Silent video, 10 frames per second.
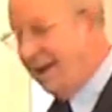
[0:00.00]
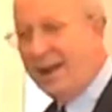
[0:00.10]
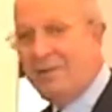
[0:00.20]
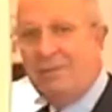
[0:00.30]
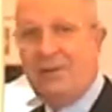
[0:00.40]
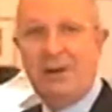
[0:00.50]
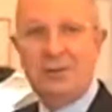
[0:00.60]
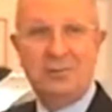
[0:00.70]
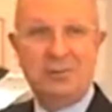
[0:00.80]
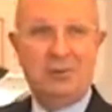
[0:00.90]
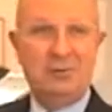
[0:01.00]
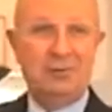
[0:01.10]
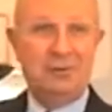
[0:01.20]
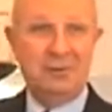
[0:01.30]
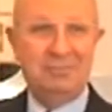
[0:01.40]
I am French, of
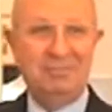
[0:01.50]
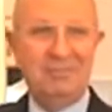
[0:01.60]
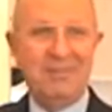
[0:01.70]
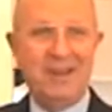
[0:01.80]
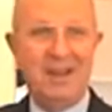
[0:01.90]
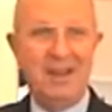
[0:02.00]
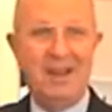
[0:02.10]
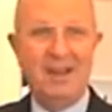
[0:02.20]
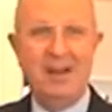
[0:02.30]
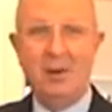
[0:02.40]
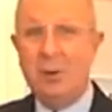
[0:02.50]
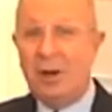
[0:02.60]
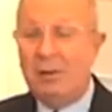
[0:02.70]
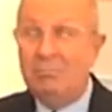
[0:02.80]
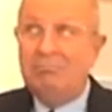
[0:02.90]
course.
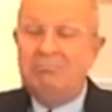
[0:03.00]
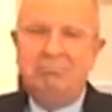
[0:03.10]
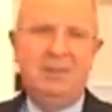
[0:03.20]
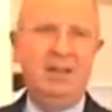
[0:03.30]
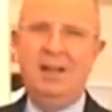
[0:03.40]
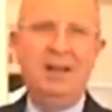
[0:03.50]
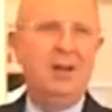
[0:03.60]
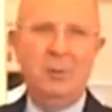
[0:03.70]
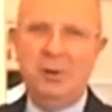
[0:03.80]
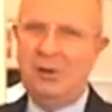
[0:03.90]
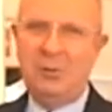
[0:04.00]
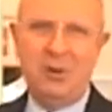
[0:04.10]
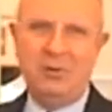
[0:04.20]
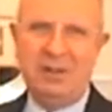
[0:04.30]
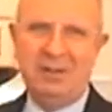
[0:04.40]
Well, nobody is
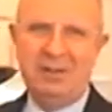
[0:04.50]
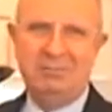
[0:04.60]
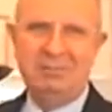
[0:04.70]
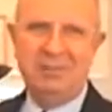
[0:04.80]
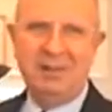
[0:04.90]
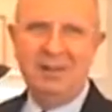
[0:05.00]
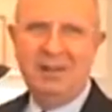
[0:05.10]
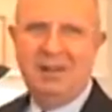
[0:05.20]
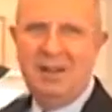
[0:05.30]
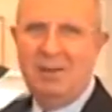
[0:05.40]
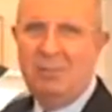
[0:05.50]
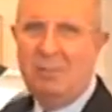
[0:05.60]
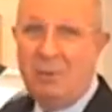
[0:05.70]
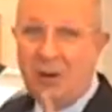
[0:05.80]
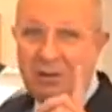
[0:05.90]
perfect.
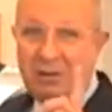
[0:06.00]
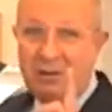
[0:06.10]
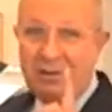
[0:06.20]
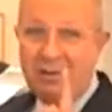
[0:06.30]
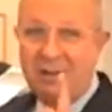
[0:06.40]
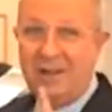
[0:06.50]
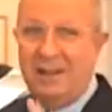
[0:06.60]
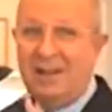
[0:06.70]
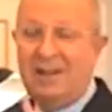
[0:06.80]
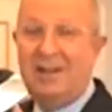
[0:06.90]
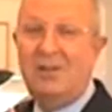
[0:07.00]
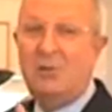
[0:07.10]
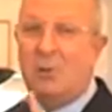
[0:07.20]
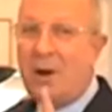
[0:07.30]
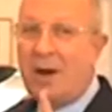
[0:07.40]
But
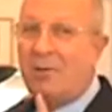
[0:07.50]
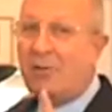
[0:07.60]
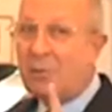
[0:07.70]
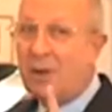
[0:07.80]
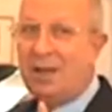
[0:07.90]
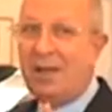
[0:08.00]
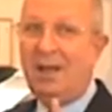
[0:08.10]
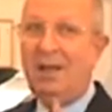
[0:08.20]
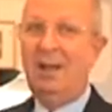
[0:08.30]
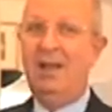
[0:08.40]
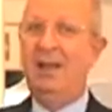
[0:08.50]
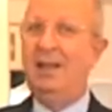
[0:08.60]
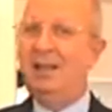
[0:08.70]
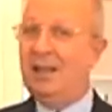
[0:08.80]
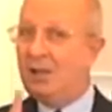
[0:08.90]
this way of speaking
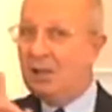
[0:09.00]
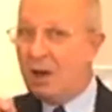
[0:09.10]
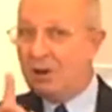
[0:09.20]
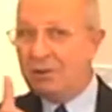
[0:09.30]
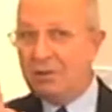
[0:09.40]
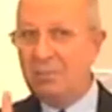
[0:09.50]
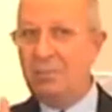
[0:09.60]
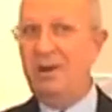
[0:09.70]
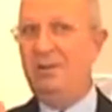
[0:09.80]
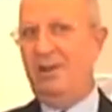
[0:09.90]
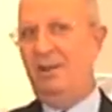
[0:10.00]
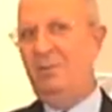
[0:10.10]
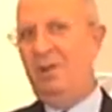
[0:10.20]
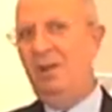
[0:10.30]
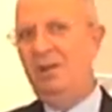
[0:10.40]
did not prevent
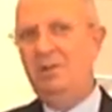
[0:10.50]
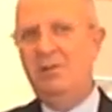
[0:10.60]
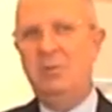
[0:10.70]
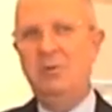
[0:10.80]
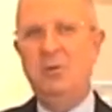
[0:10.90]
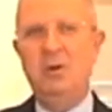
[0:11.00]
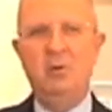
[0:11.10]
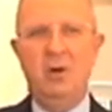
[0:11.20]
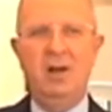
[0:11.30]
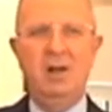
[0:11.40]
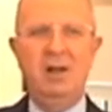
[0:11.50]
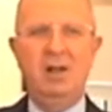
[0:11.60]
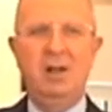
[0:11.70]
me from doing well